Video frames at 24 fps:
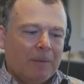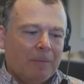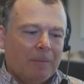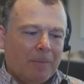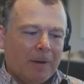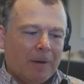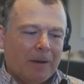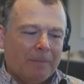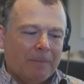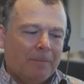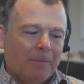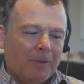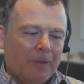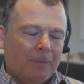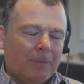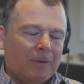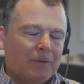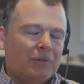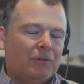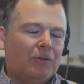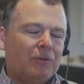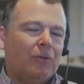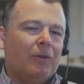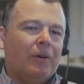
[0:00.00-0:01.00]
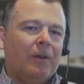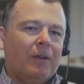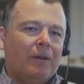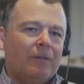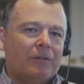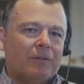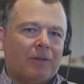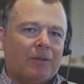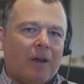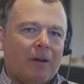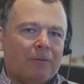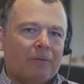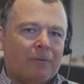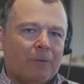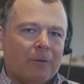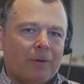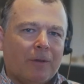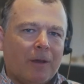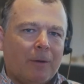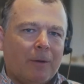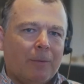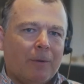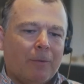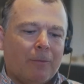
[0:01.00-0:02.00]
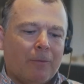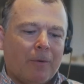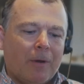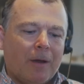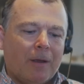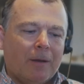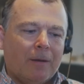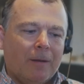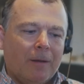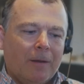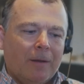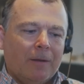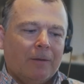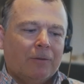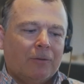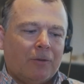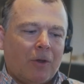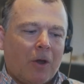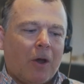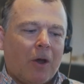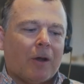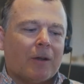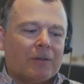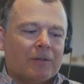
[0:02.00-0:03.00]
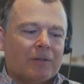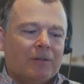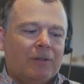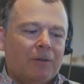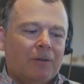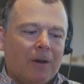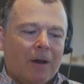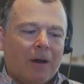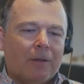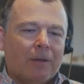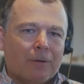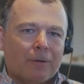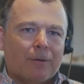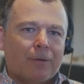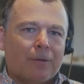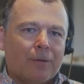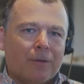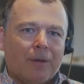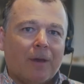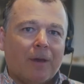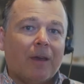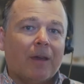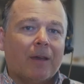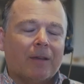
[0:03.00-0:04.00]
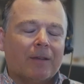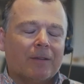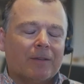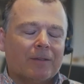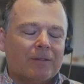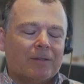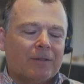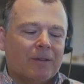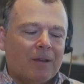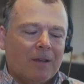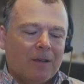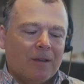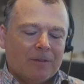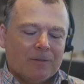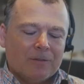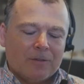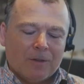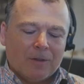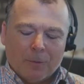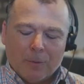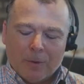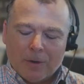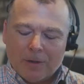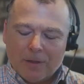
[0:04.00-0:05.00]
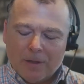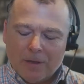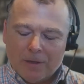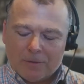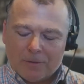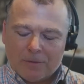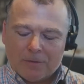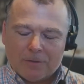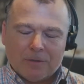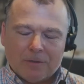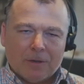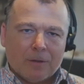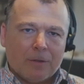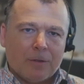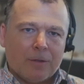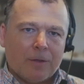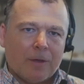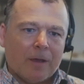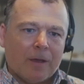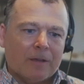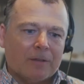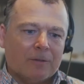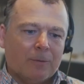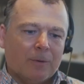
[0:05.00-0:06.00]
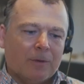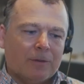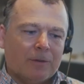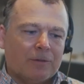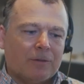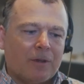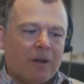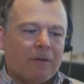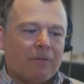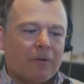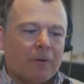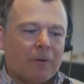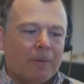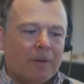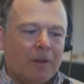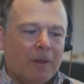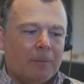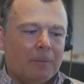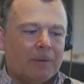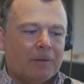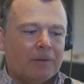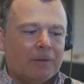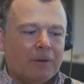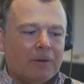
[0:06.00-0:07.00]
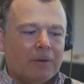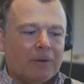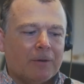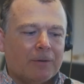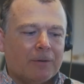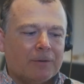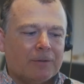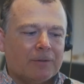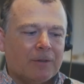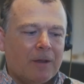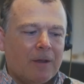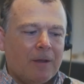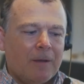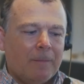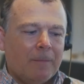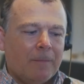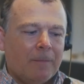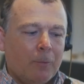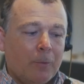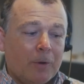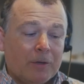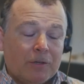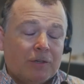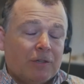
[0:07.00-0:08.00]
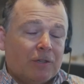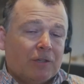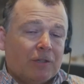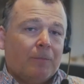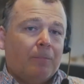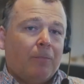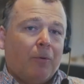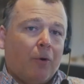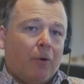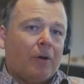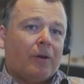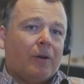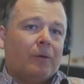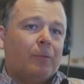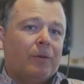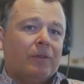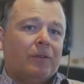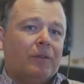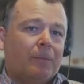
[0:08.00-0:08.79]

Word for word: but the majority of software that we run talks to other things. So one of the interesting things with software bill of materials, which is supported with